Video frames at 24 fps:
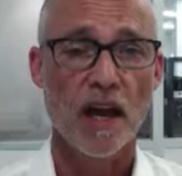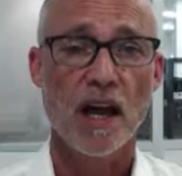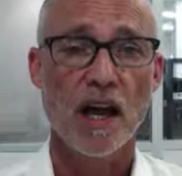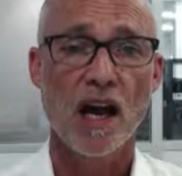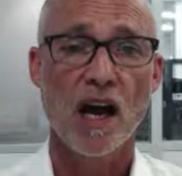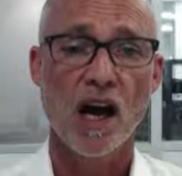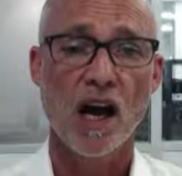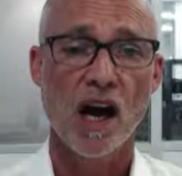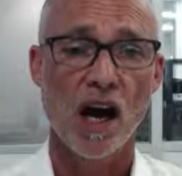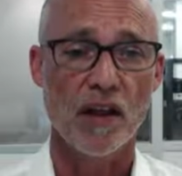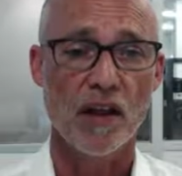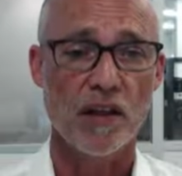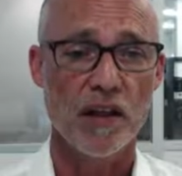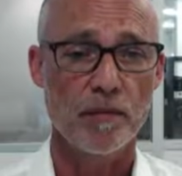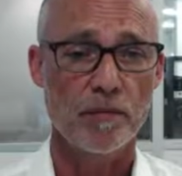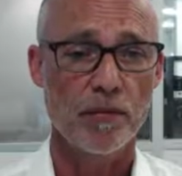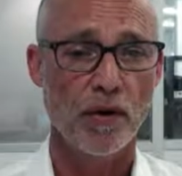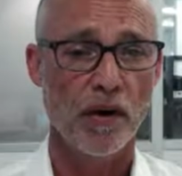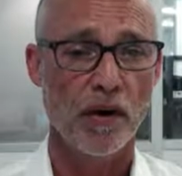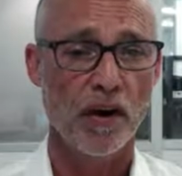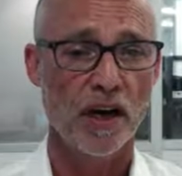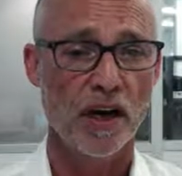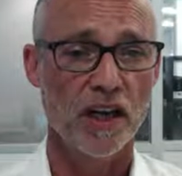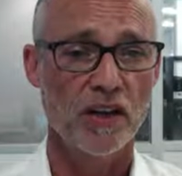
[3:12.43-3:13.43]
I then
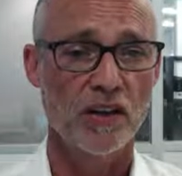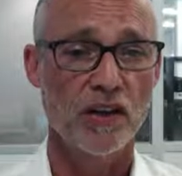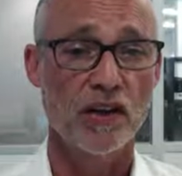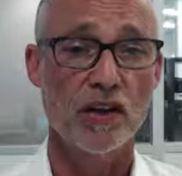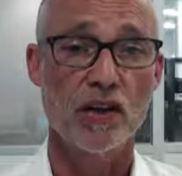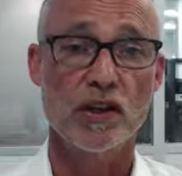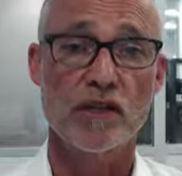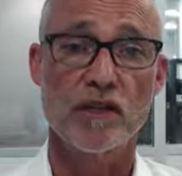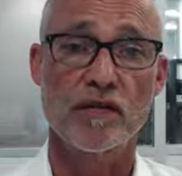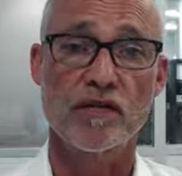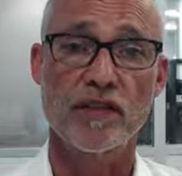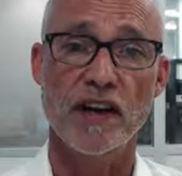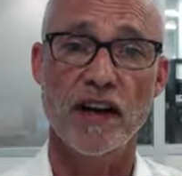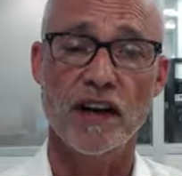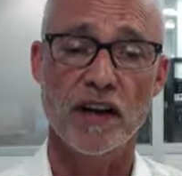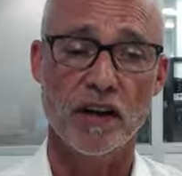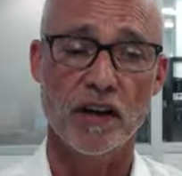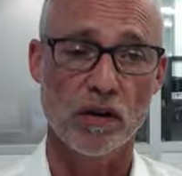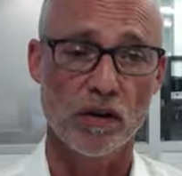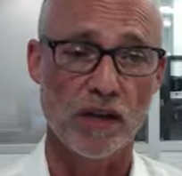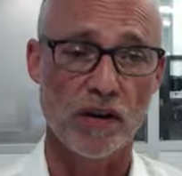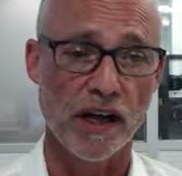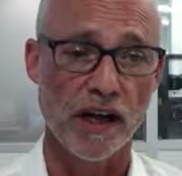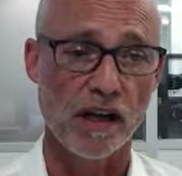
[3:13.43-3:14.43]
pioneered the use of technical
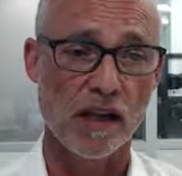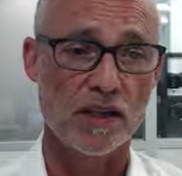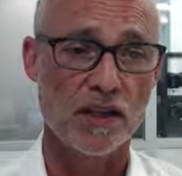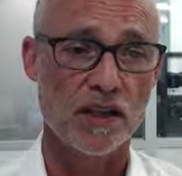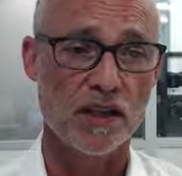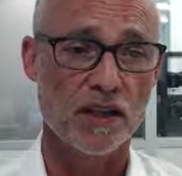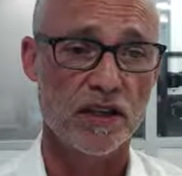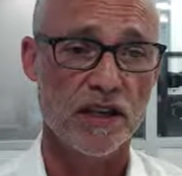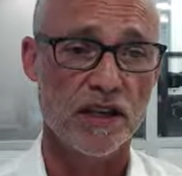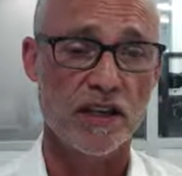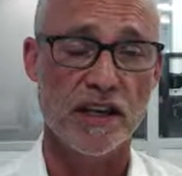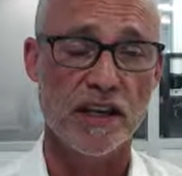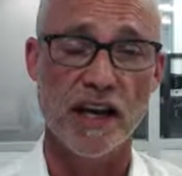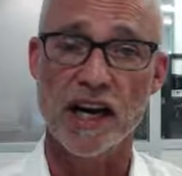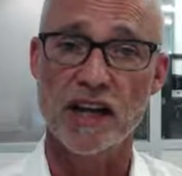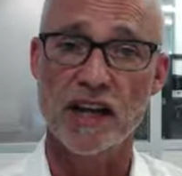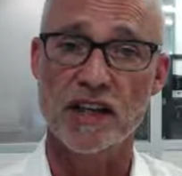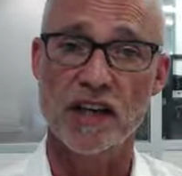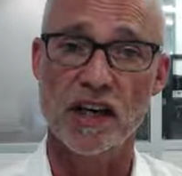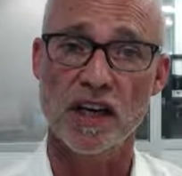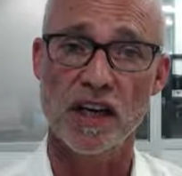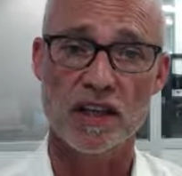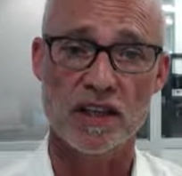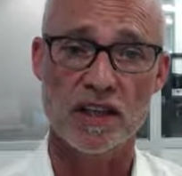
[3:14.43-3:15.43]
analysis at Dow
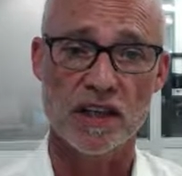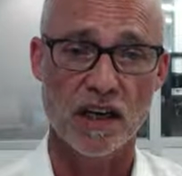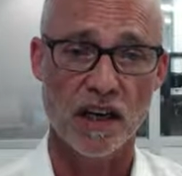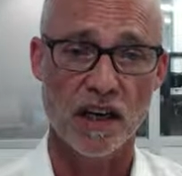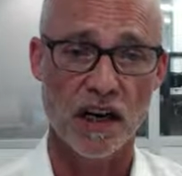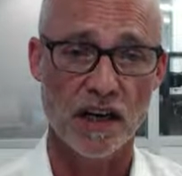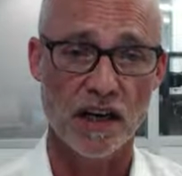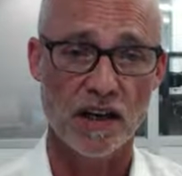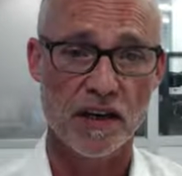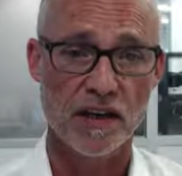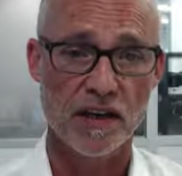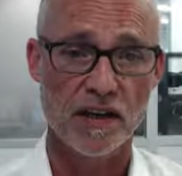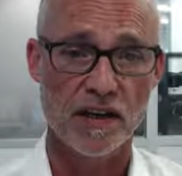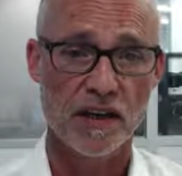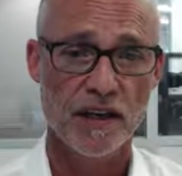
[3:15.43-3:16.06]
Jones in London